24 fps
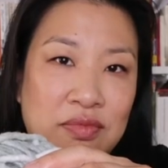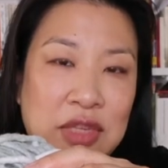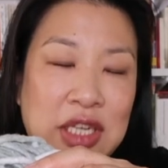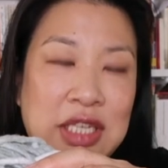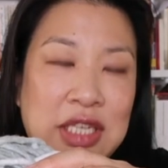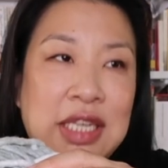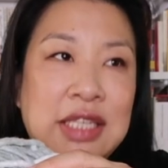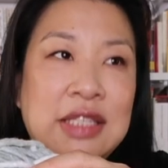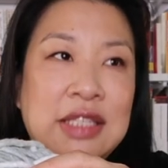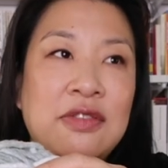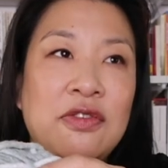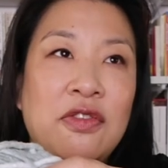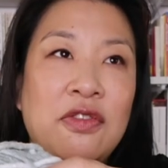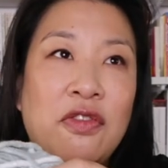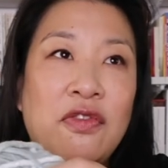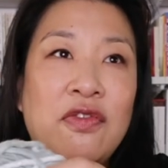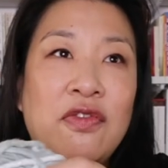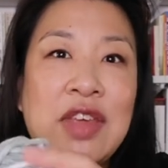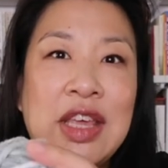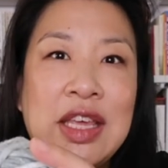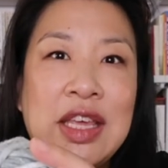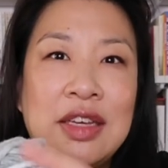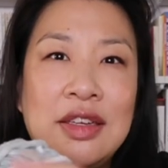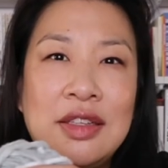It doesn't
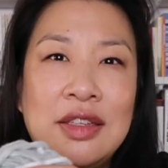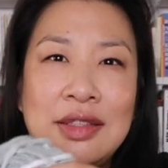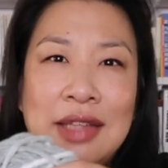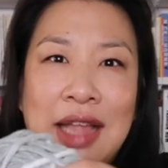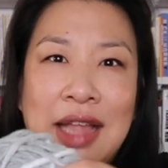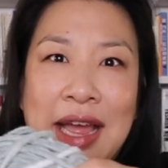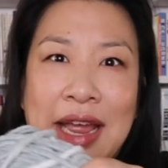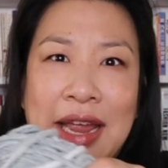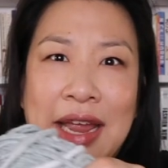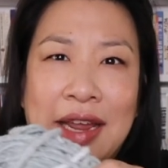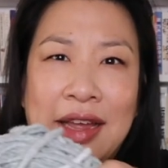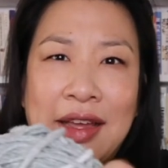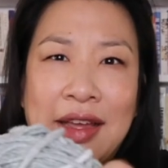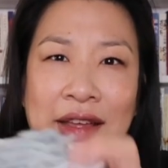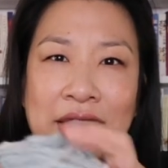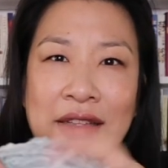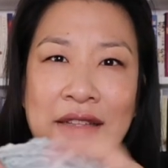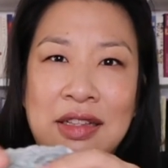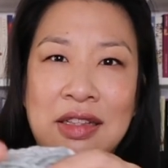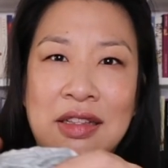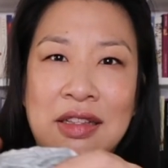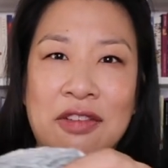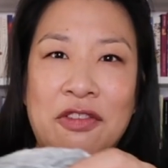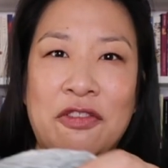feel like
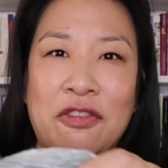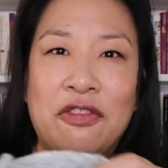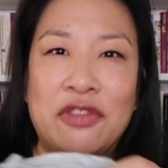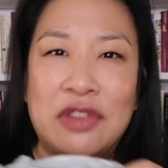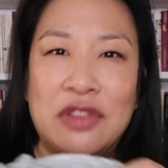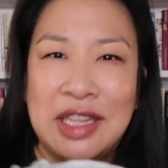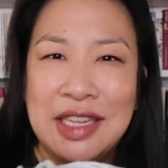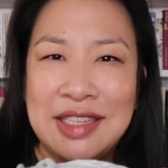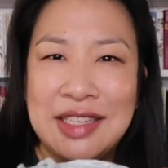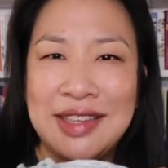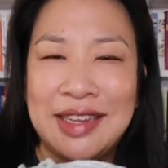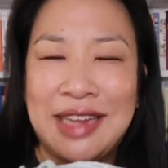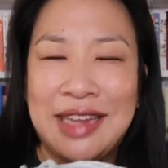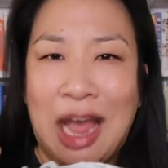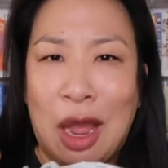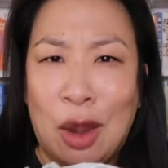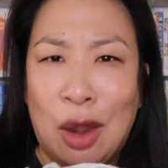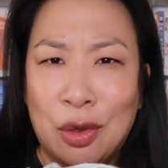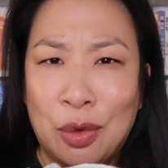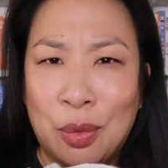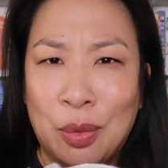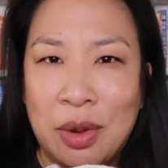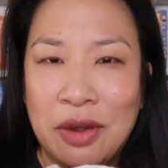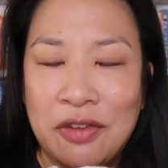fleece, like
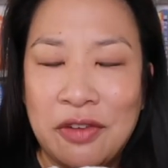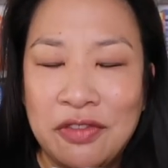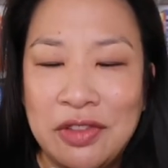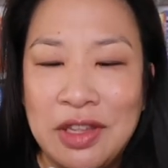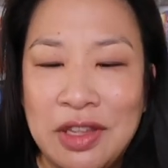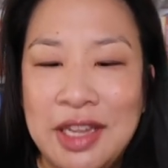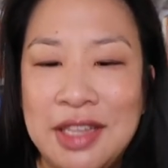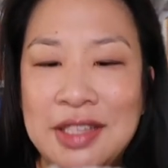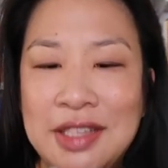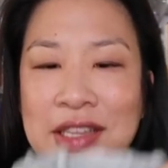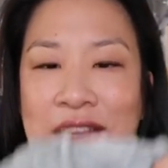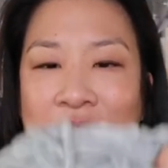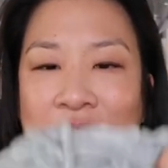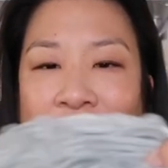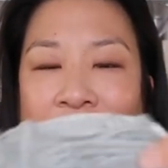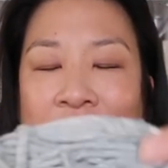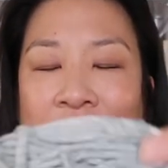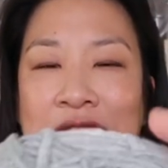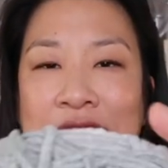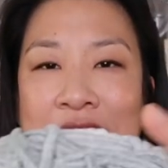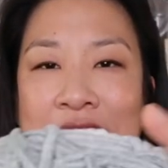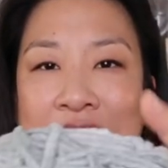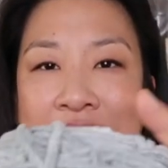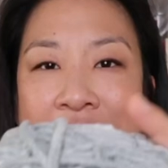outerwear fleece, it
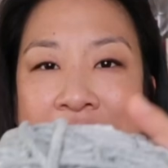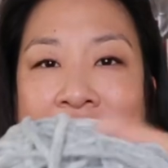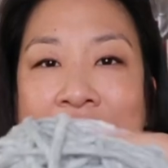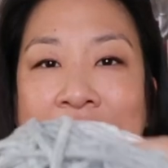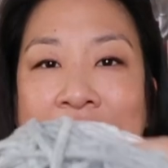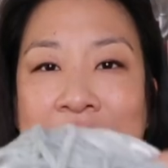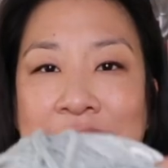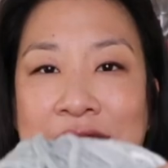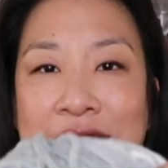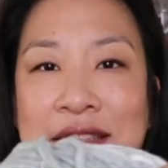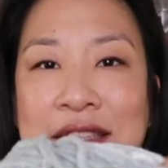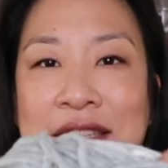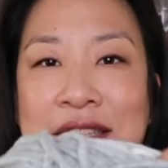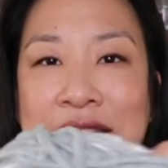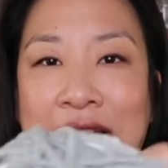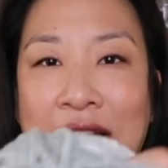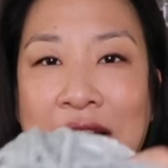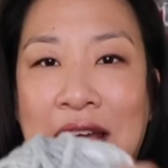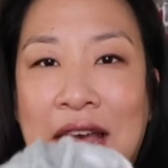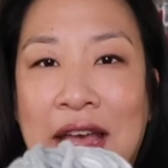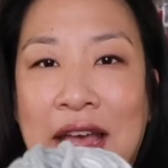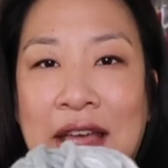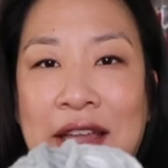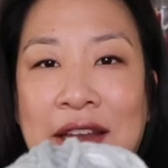feels like the
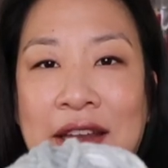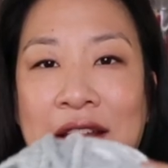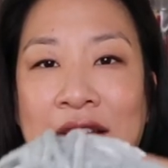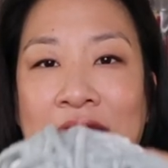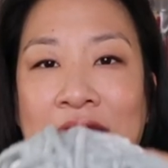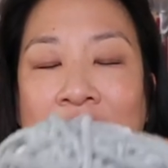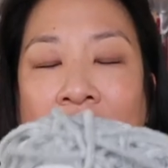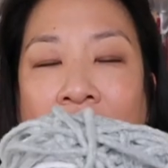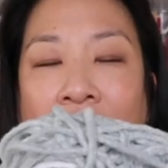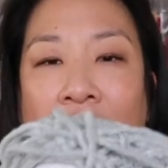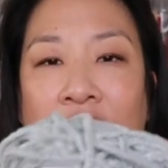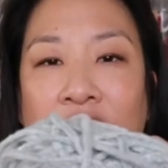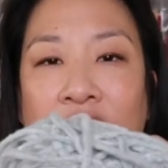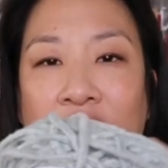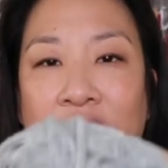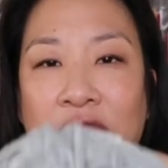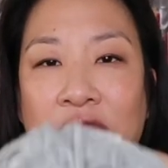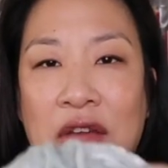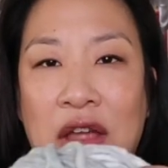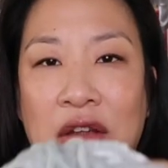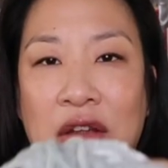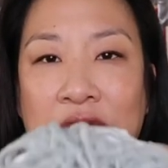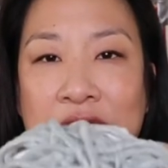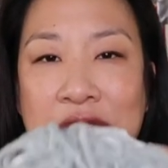inside of a
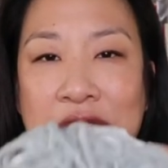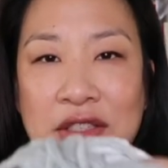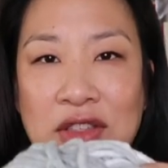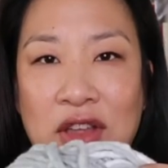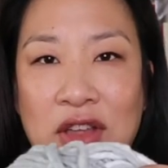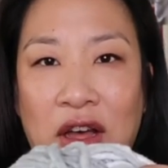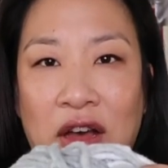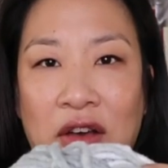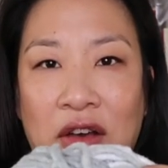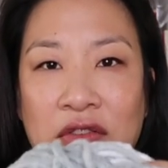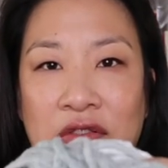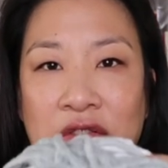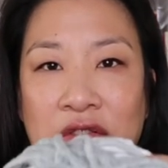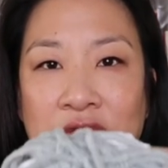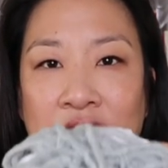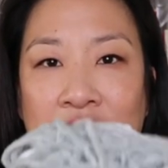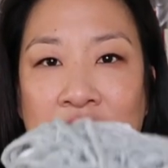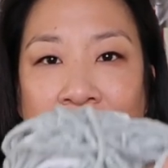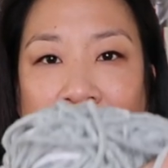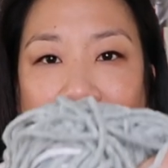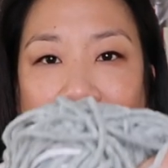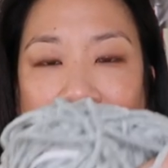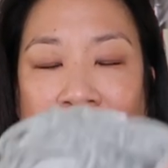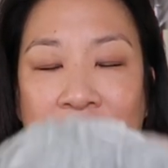very soft
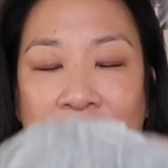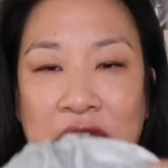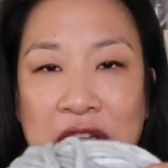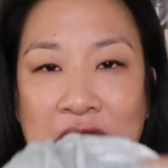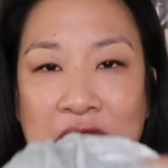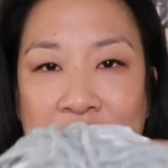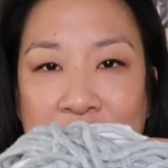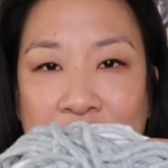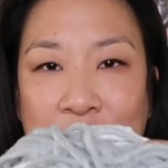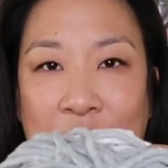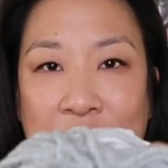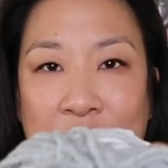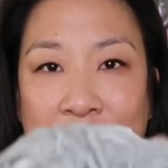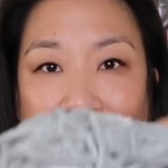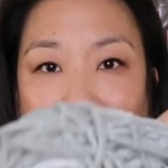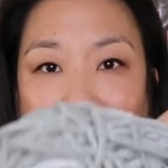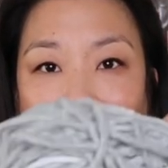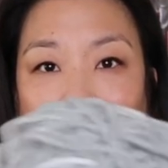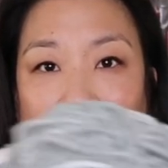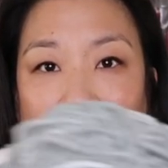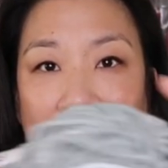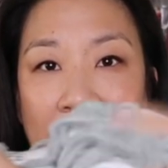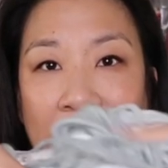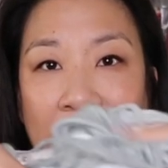fleece
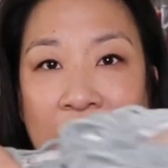sweatshirt.